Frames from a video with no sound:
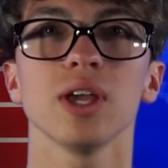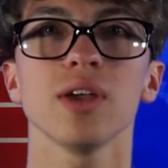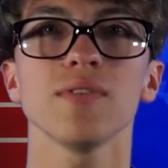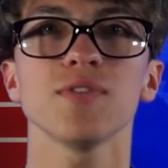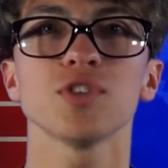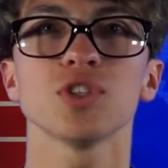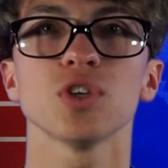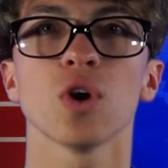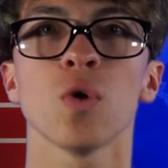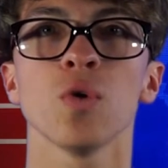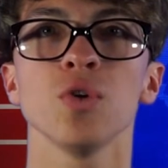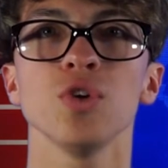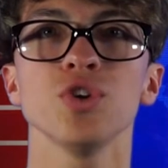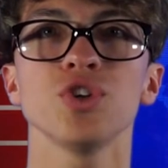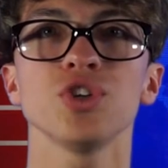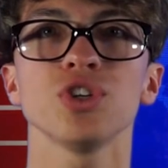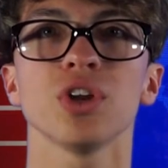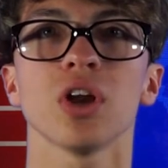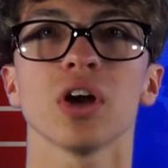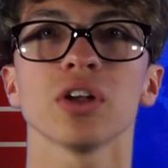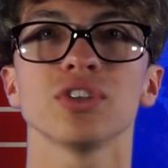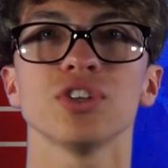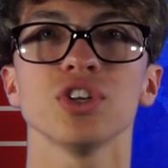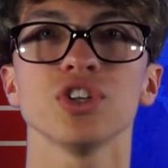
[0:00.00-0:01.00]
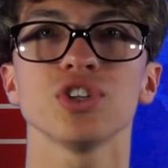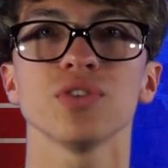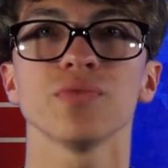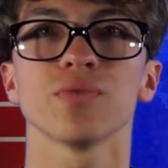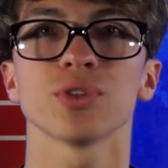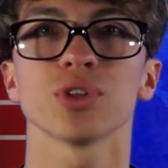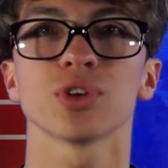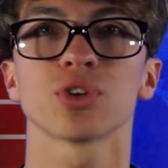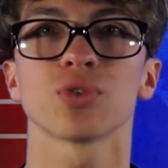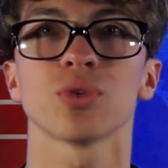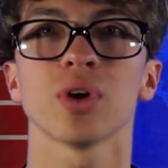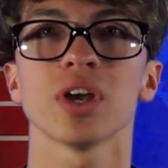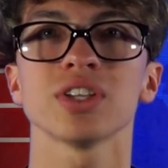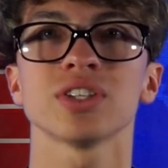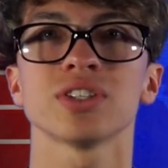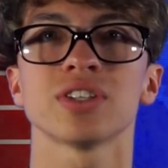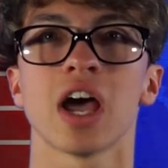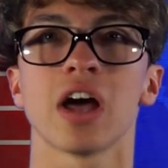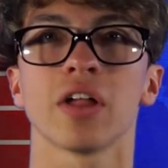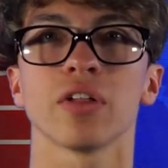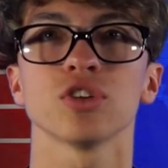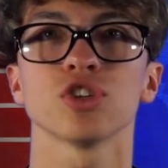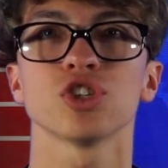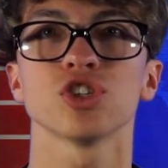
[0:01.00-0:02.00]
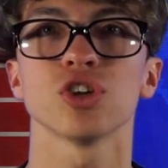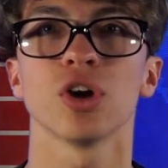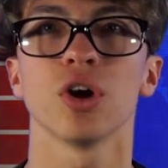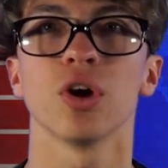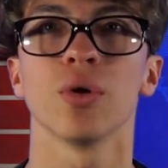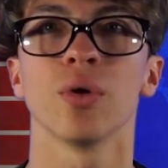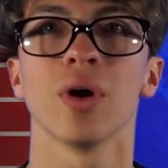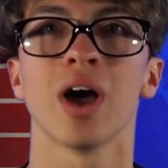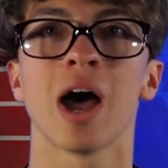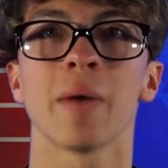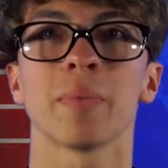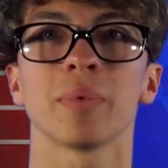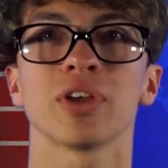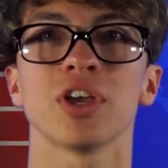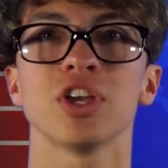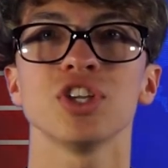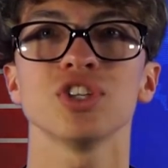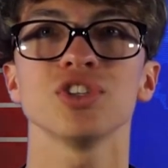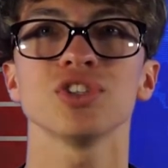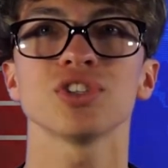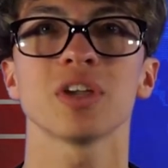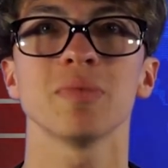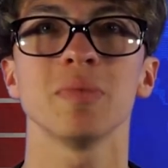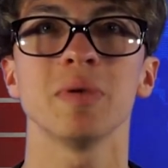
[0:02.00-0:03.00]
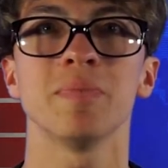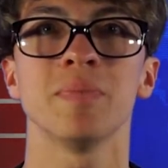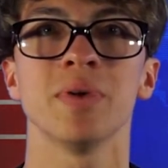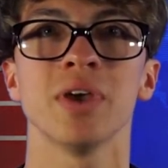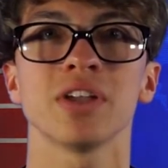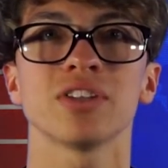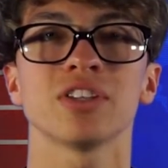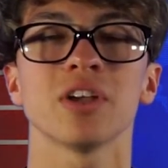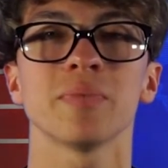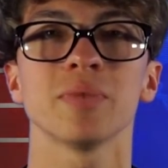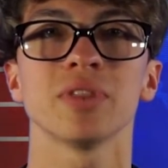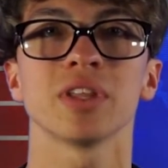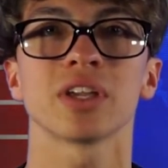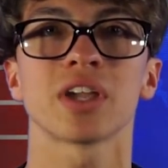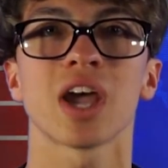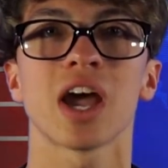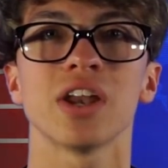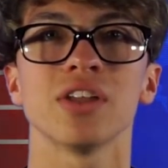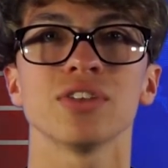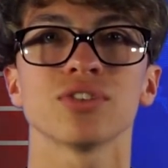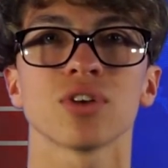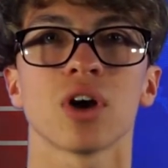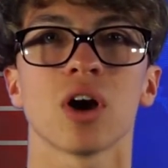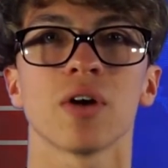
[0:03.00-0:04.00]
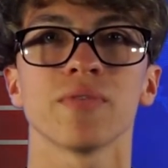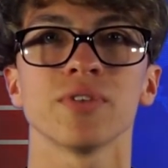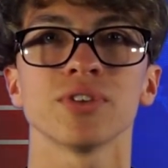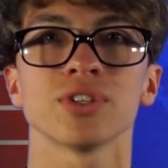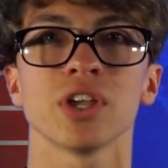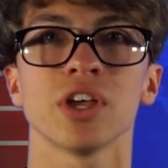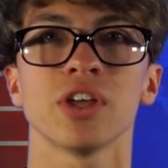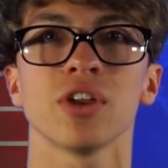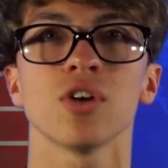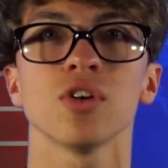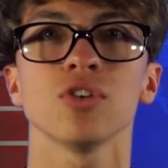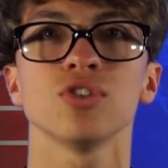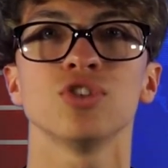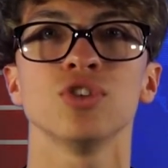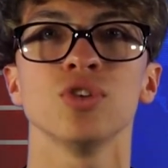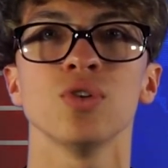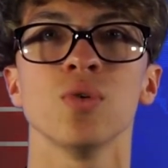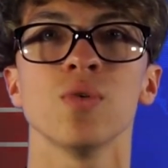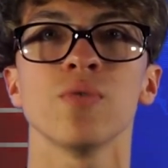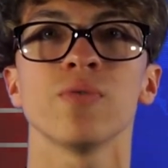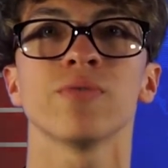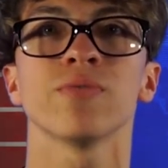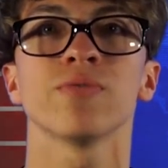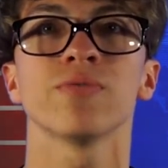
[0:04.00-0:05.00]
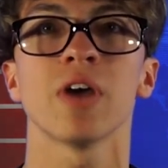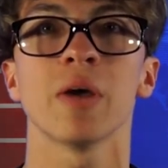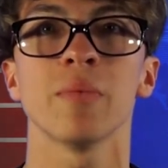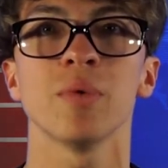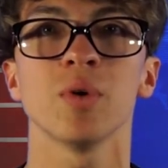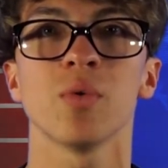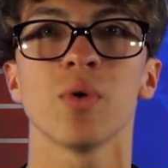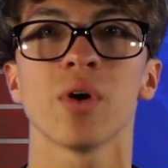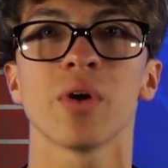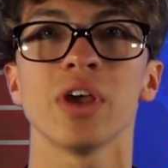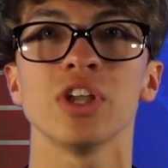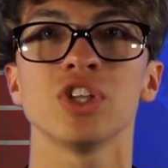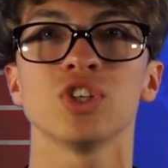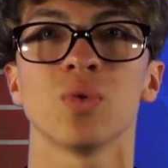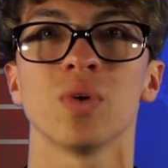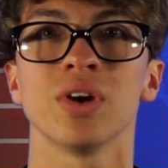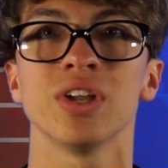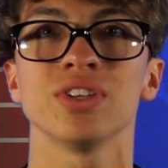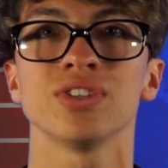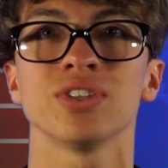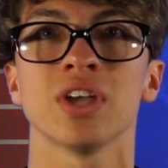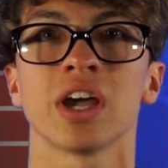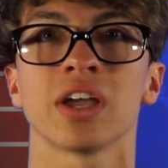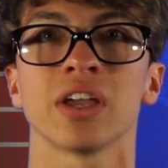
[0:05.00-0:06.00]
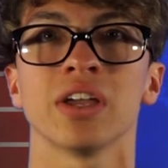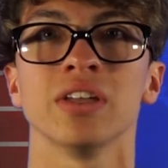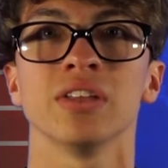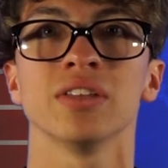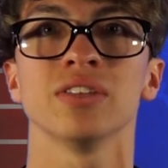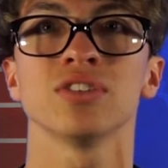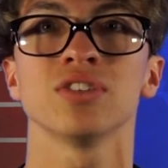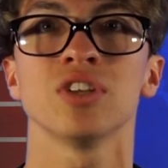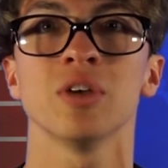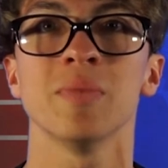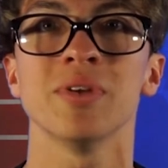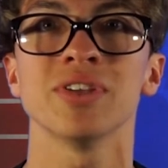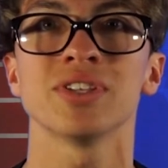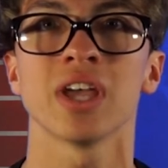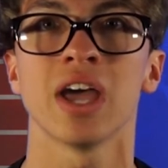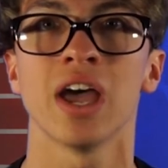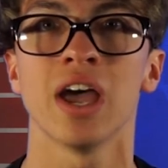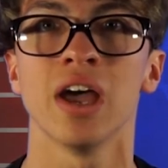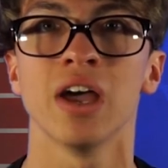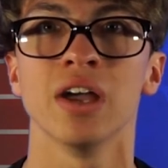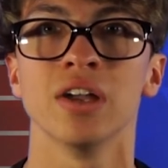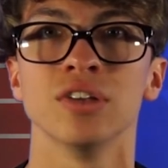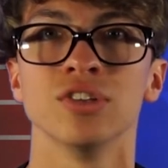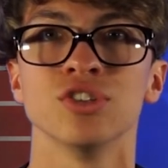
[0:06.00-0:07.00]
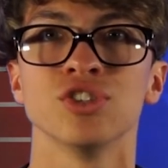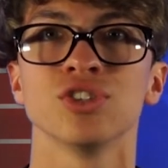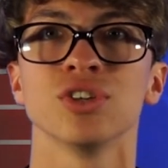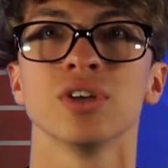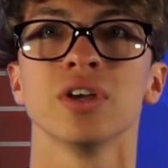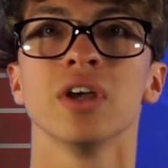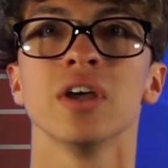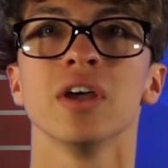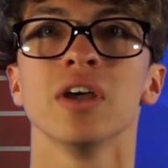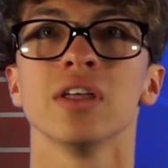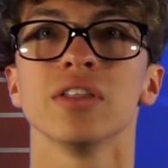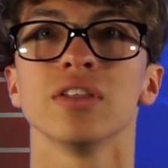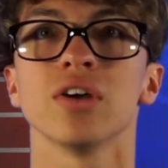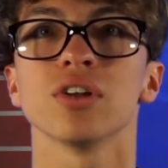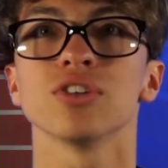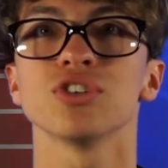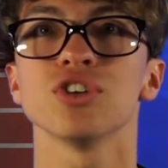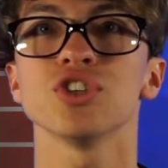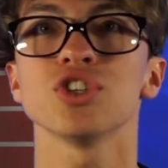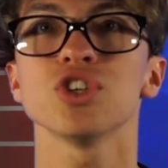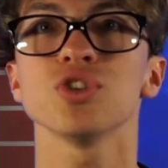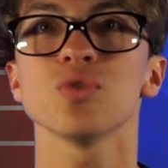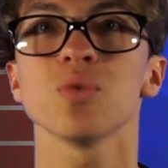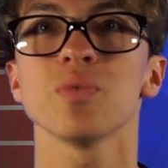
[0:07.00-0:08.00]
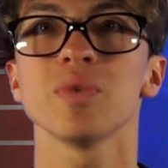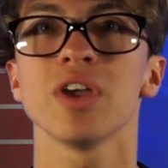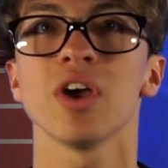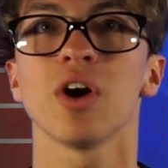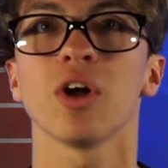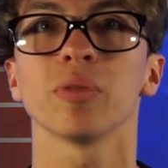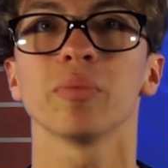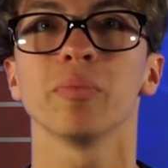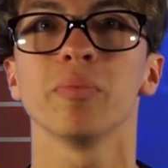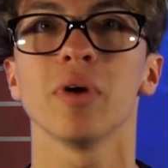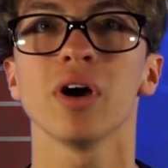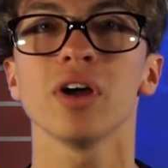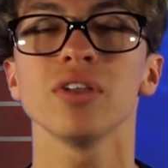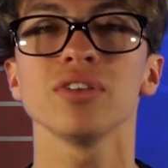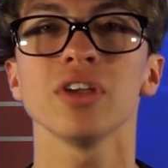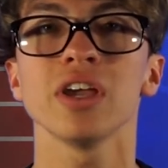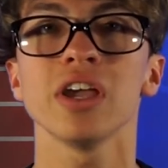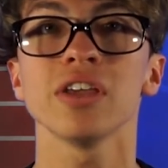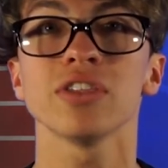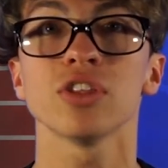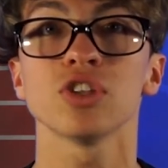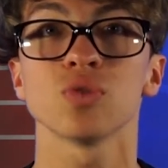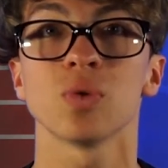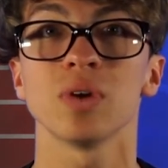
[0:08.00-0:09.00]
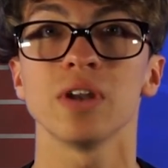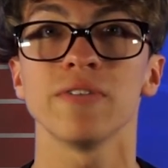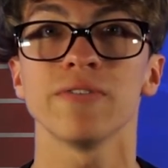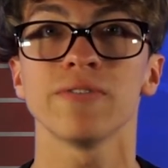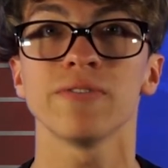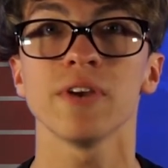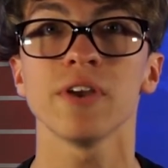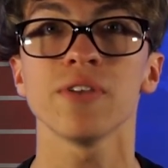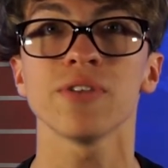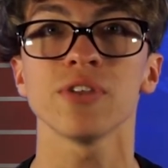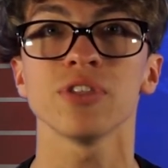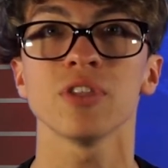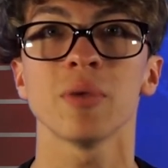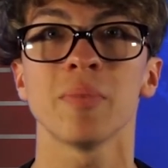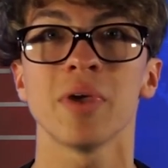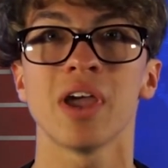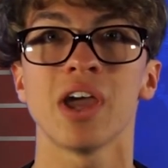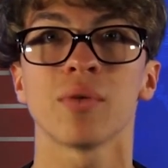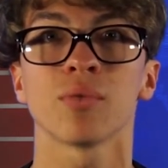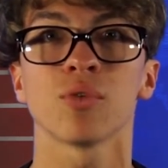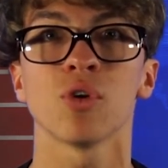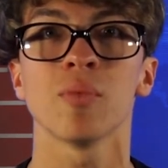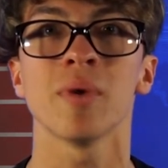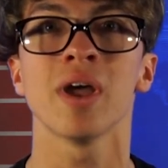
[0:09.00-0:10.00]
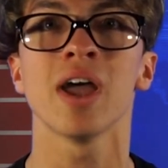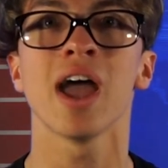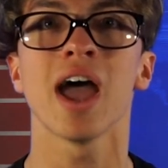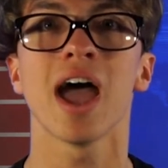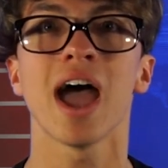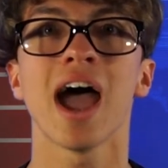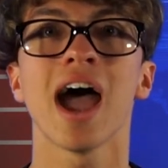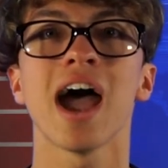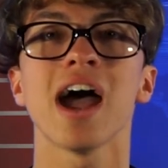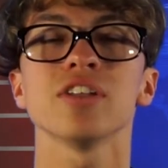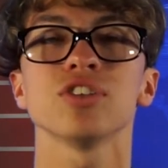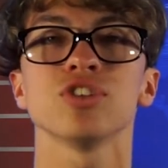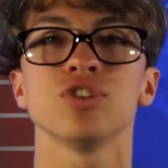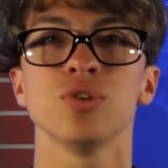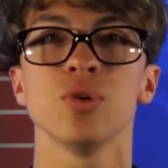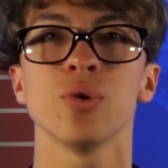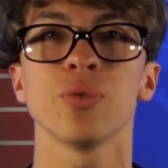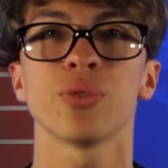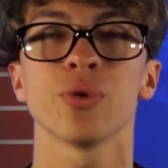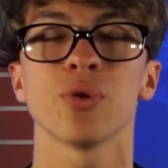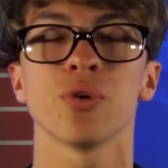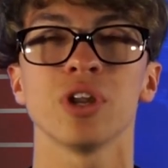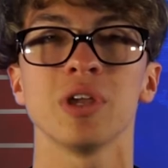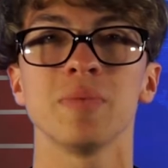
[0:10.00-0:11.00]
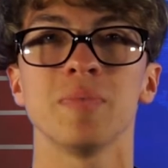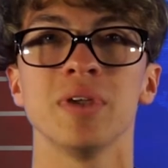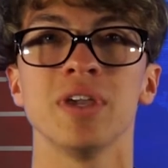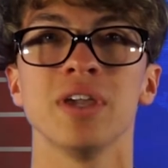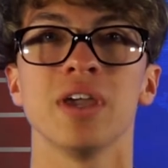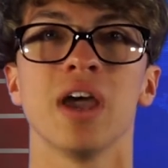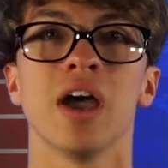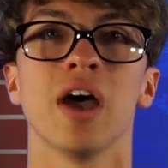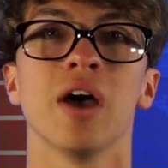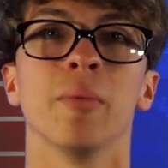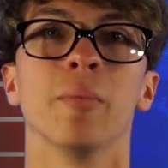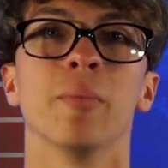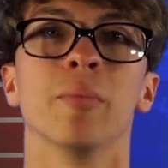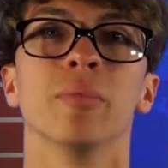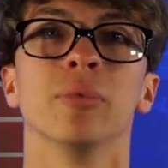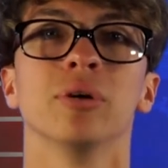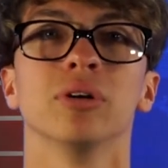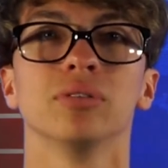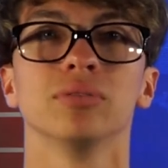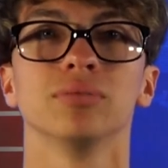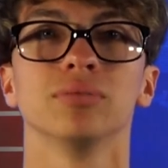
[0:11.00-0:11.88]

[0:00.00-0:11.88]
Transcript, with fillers: If so, you should audition for the Crest Talent Show. Applications can be picked up in the guidance office and are due February 22nd to Miss Edge. The auditions will be held Monday, the 25th, in the band room at 2.30 p.m.